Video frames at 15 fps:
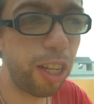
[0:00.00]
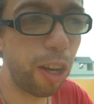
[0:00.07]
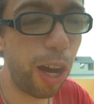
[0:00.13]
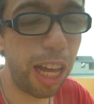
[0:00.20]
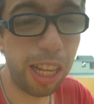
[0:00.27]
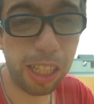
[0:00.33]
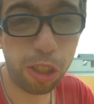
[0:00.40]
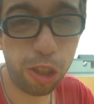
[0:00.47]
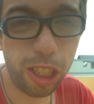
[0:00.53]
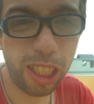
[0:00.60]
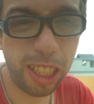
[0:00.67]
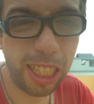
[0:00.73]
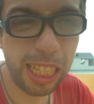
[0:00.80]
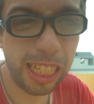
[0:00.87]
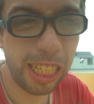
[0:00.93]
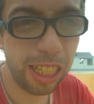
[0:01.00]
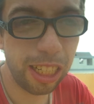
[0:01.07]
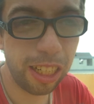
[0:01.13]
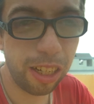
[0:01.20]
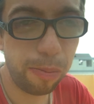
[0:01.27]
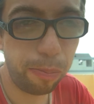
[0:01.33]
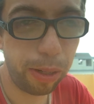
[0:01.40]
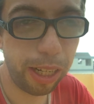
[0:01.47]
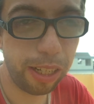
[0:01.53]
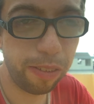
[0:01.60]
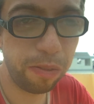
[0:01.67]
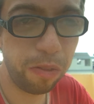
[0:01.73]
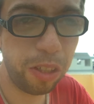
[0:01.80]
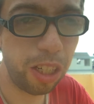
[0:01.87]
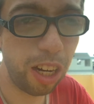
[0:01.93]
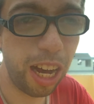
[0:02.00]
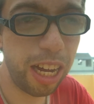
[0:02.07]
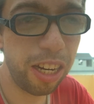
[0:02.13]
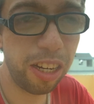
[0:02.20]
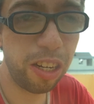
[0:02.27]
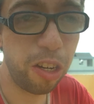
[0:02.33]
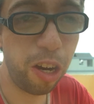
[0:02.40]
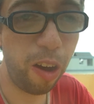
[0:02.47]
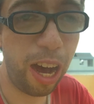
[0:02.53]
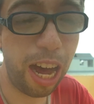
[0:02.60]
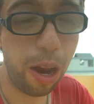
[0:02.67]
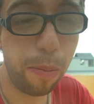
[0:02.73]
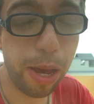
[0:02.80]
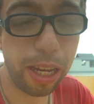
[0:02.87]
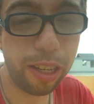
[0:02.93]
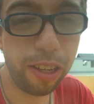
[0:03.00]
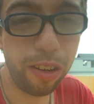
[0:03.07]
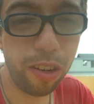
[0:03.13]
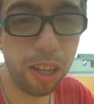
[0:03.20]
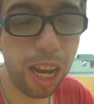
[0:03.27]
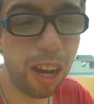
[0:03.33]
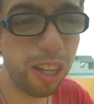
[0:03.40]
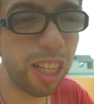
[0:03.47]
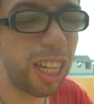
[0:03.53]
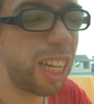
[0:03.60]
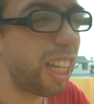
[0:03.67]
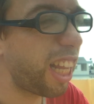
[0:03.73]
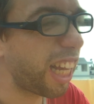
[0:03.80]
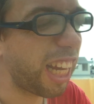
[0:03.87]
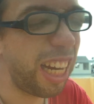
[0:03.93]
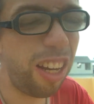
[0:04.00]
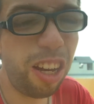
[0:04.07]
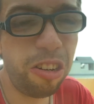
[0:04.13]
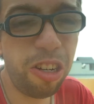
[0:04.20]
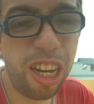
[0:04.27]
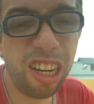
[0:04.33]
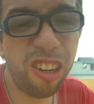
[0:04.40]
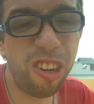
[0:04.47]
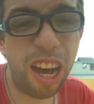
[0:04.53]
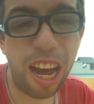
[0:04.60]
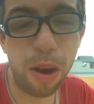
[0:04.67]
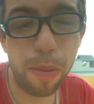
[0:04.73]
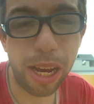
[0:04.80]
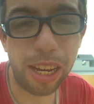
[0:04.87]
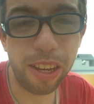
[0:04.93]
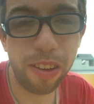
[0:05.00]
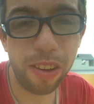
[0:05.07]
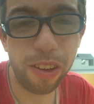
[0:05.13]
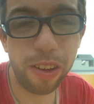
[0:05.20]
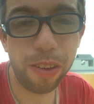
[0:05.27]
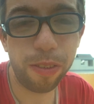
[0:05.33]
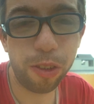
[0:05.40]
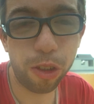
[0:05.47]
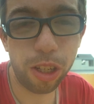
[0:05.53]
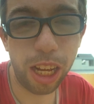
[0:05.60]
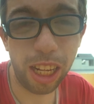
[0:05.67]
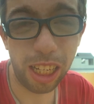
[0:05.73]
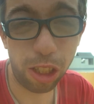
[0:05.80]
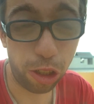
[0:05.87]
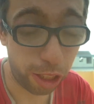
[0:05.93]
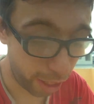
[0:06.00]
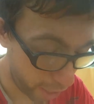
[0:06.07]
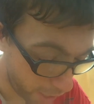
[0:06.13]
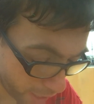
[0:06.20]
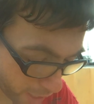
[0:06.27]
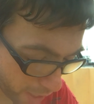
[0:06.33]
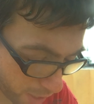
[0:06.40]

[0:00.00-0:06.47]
electricity, but I didn't know how to make I don't know how to make electricity.